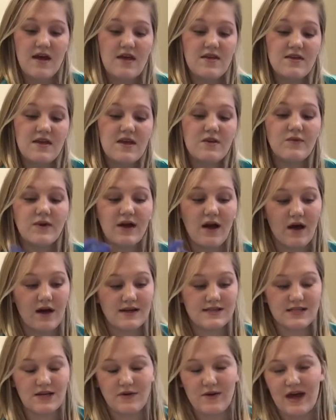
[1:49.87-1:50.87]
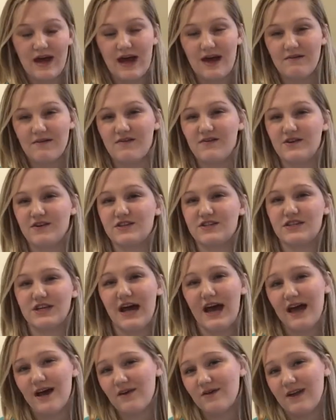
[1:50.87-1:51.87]
And then we also have, if your
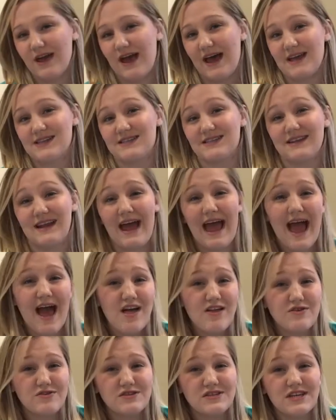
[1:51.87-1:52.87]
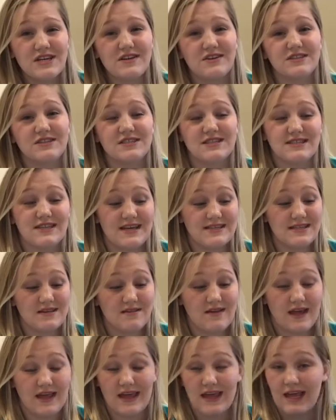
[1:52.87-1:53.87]
child has an allergy or just doesn't
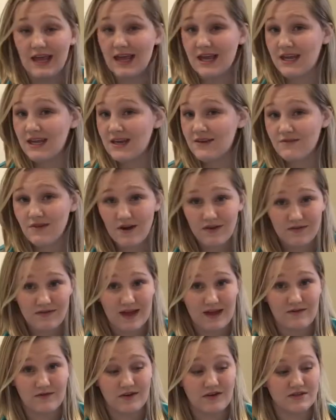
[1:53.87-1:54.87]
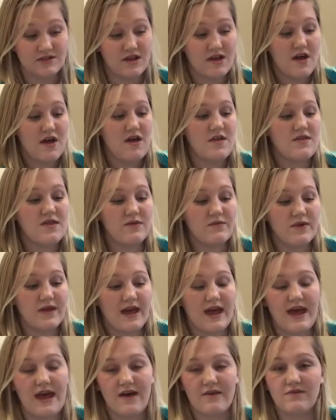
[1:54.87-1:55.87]
like any of our flavors, then
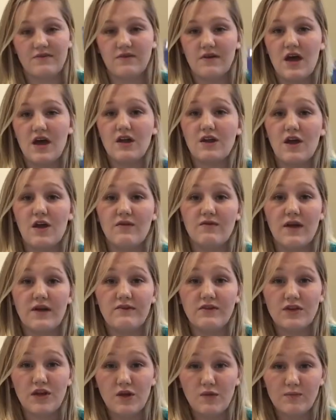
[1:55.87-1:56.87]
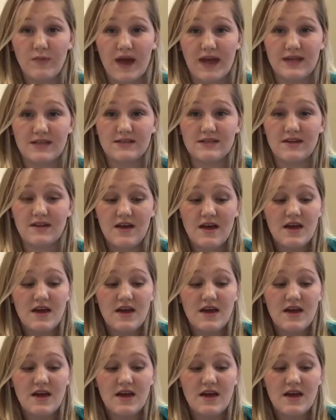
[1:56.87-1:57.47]
we have a no flavor toothpaste.